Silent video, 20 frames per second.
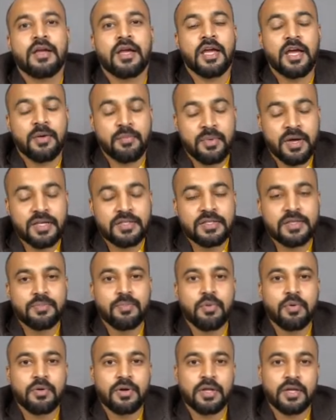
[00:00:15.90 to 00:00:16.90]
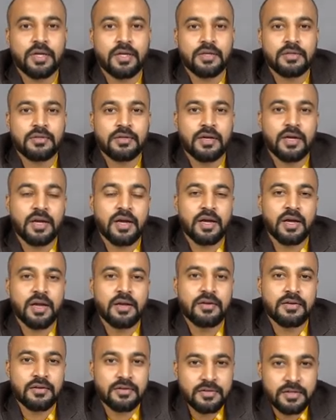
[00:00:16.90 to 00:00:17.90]
MIS reporting
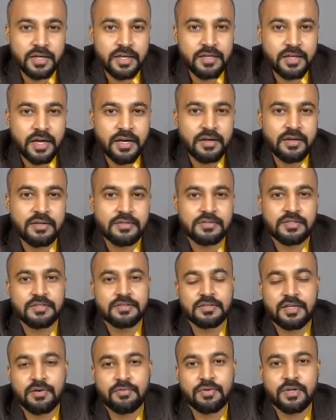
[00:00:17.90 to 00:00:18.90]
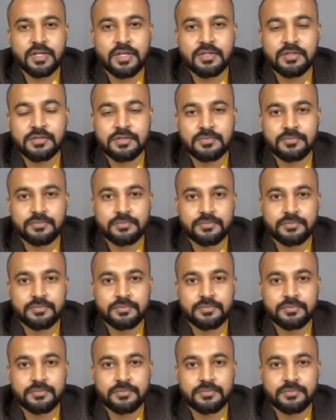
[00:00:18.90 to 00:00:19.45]
and data analysis nowadays?